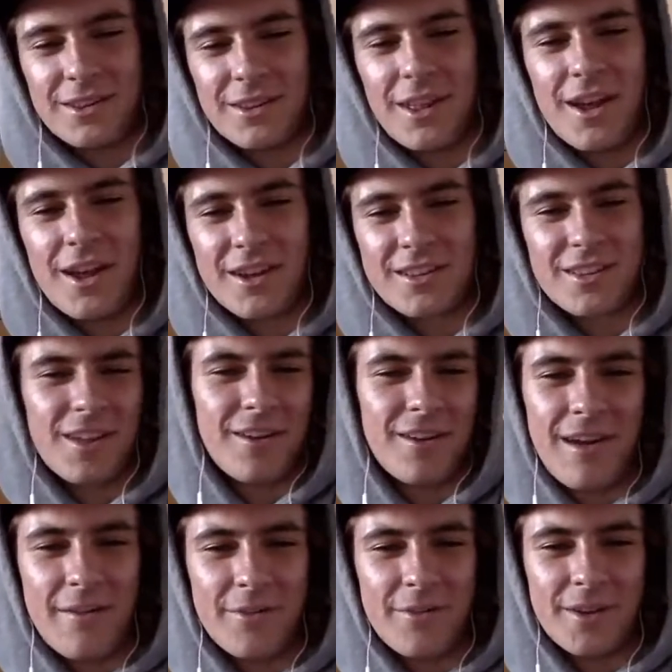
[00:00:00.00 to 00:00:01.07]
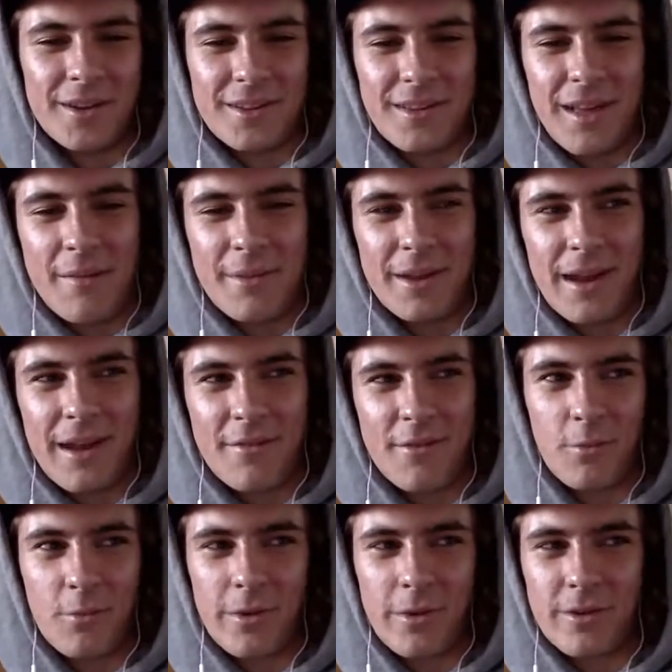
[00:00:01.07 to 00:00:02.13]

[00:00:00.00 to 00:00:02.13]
Deluxe. They don't have a. I mean, every wheel